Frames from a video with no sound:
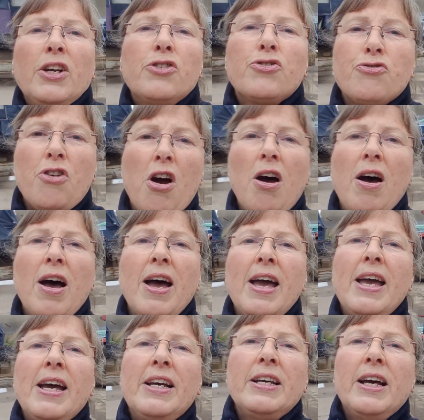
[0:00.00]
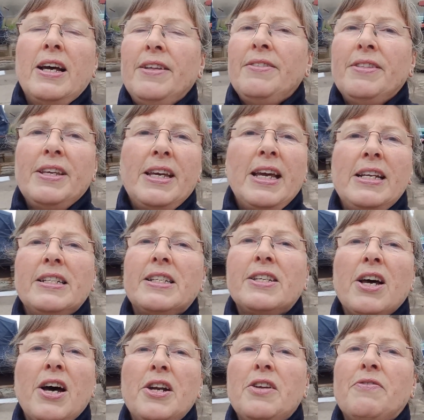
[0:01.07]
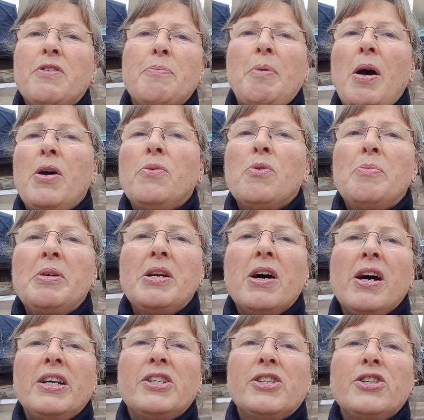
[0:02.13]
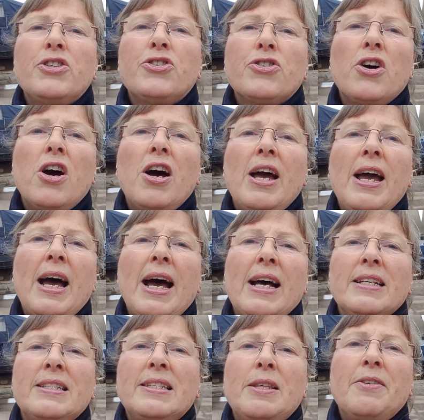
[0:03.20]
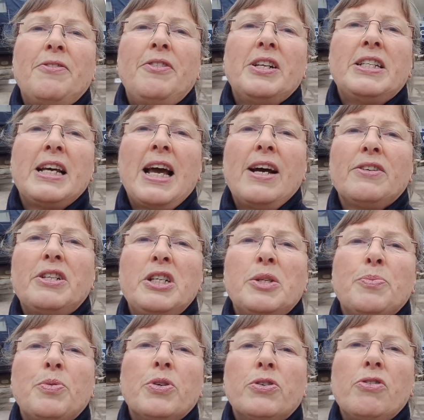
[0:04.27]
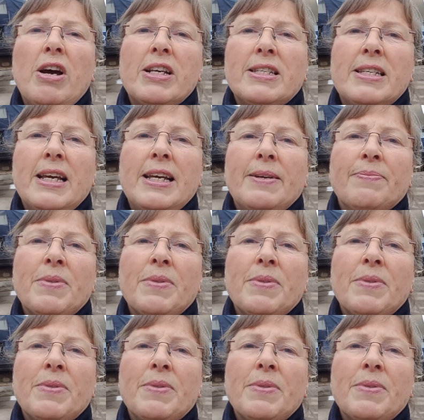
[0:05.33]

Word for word: dry and the inside of the boat will be nice and dry as the fit out is progressing.